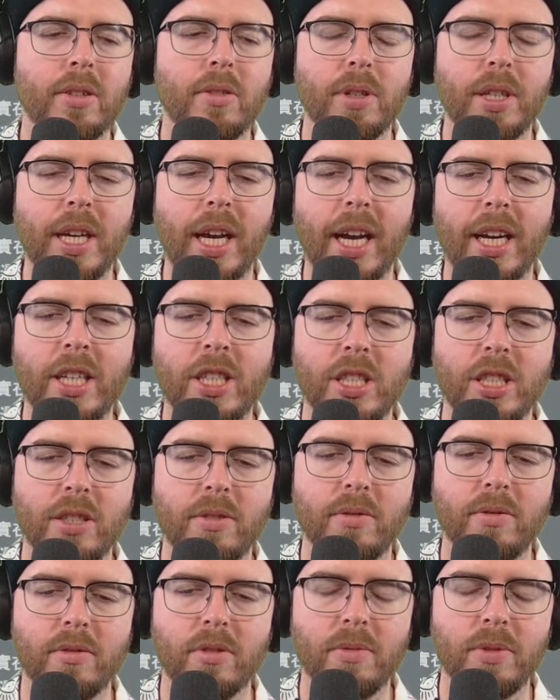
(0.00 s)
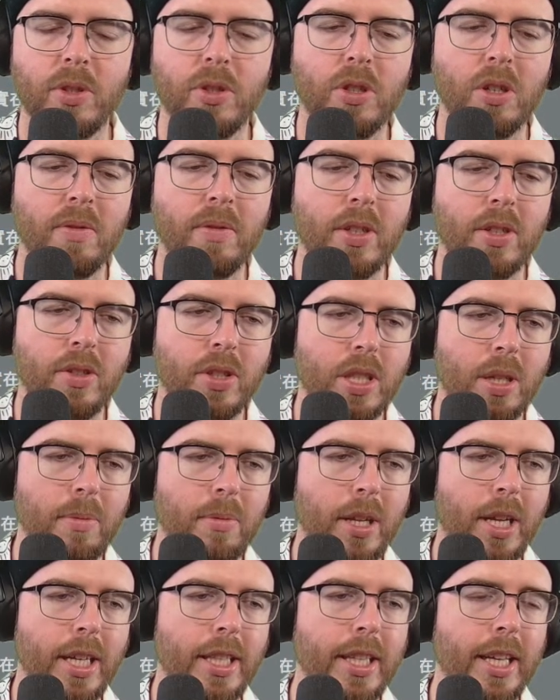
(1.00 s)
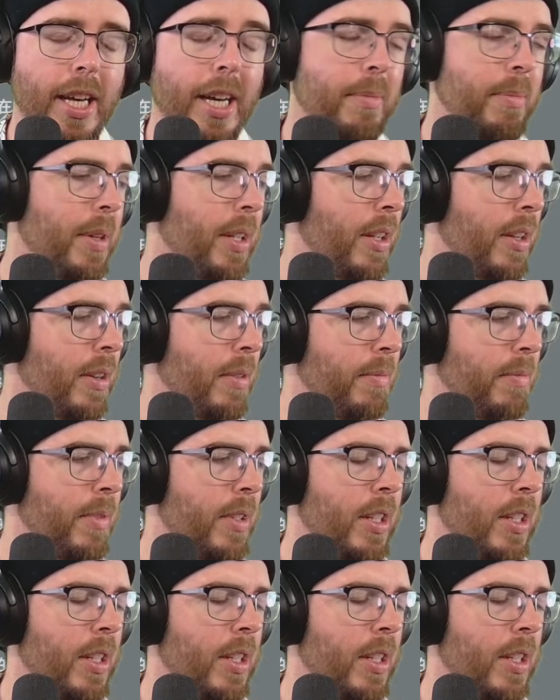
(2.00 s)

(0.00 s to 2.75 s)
reaction review of it or something like that. But